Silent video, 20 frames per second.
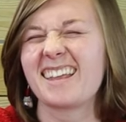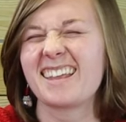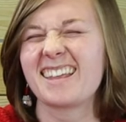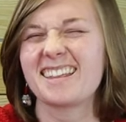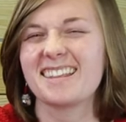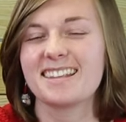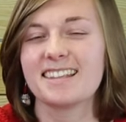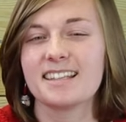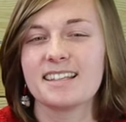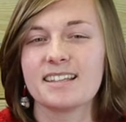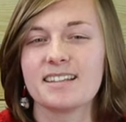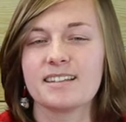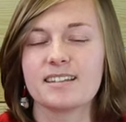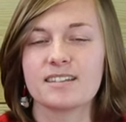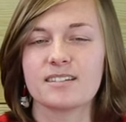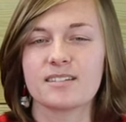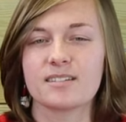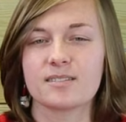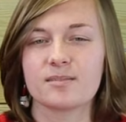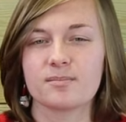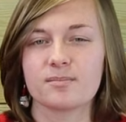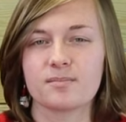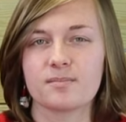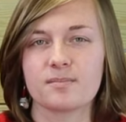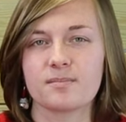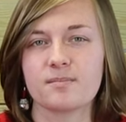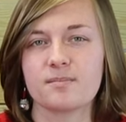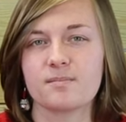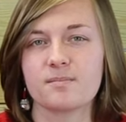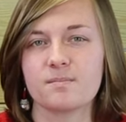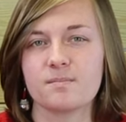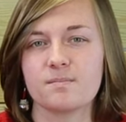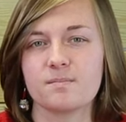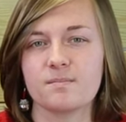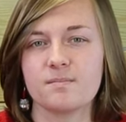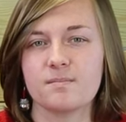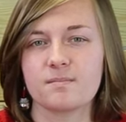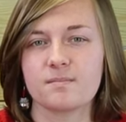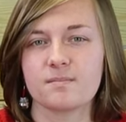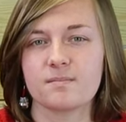
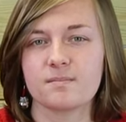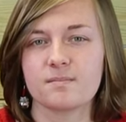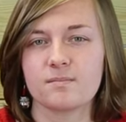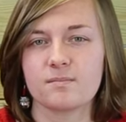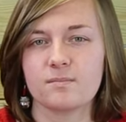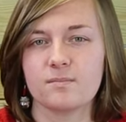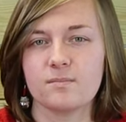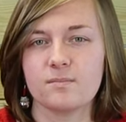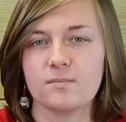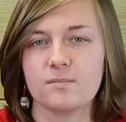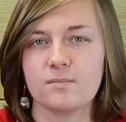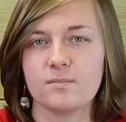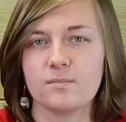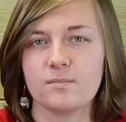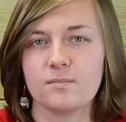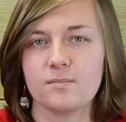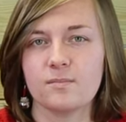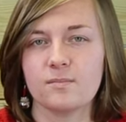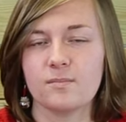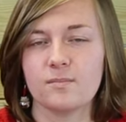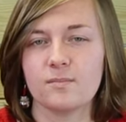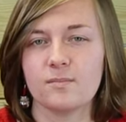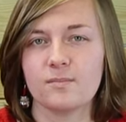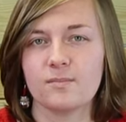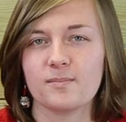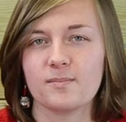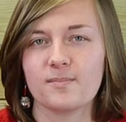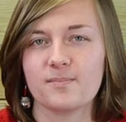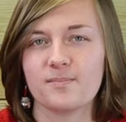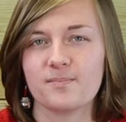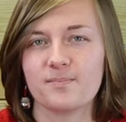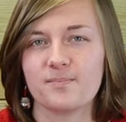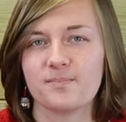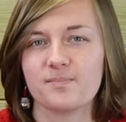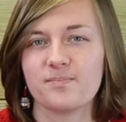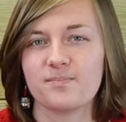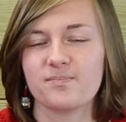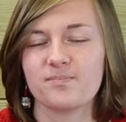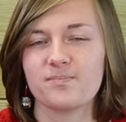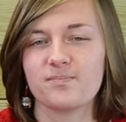
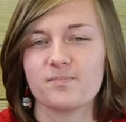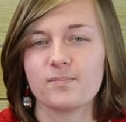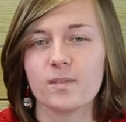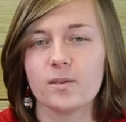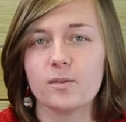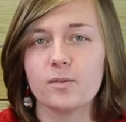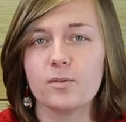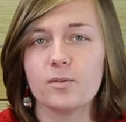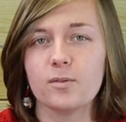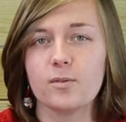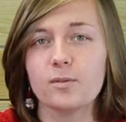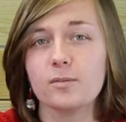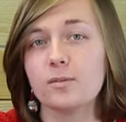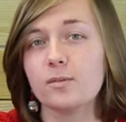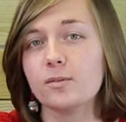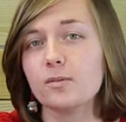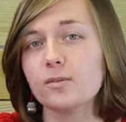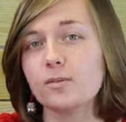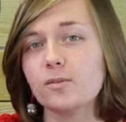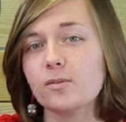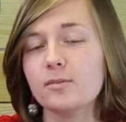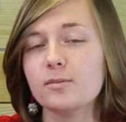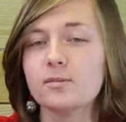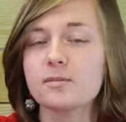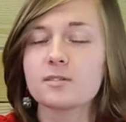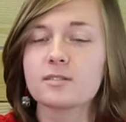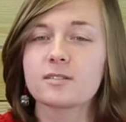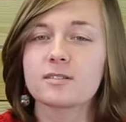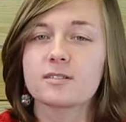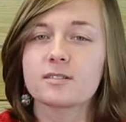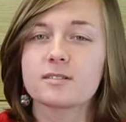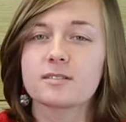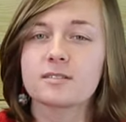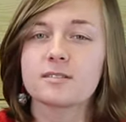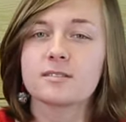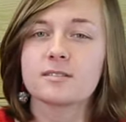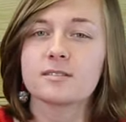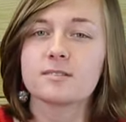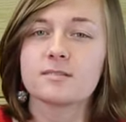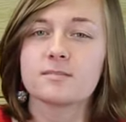
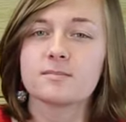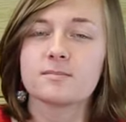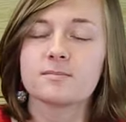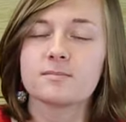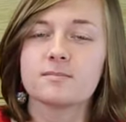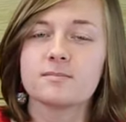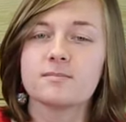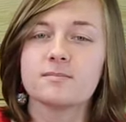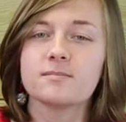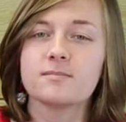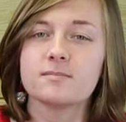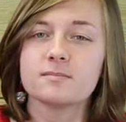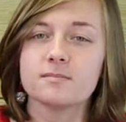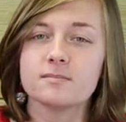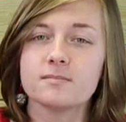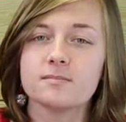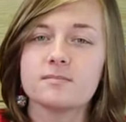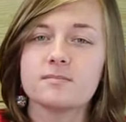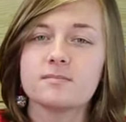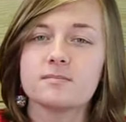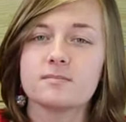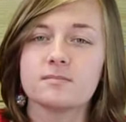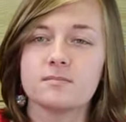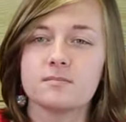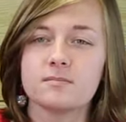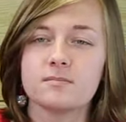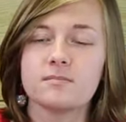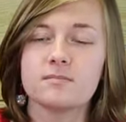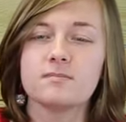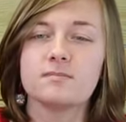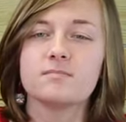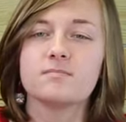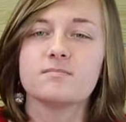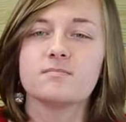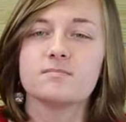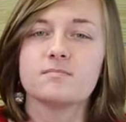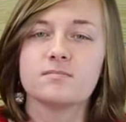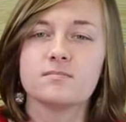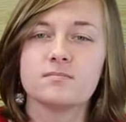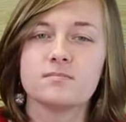No words are spoken by the person on screen.